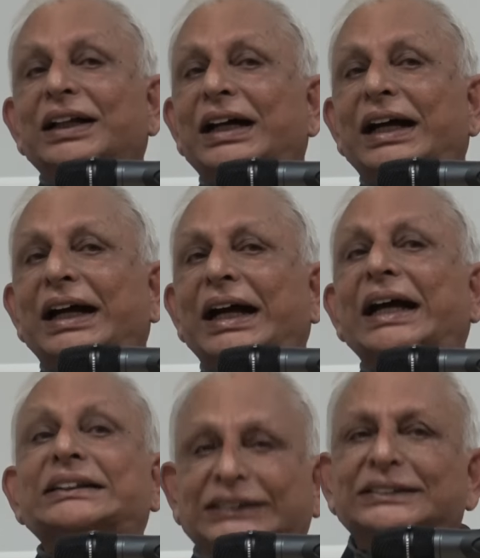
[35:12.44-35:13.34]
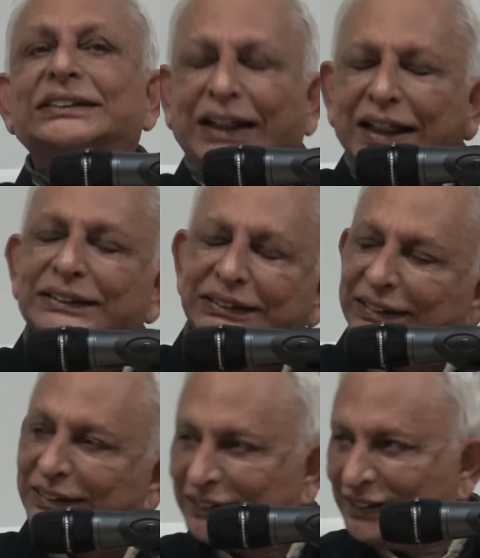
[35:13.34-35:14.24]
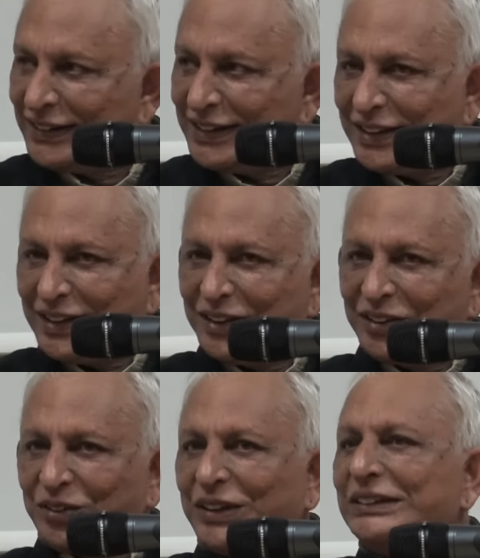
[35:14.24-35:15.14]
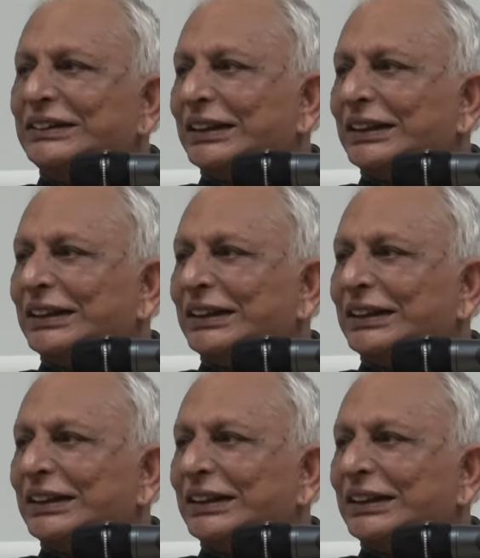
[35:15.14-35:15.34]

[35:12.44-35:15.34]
The access to the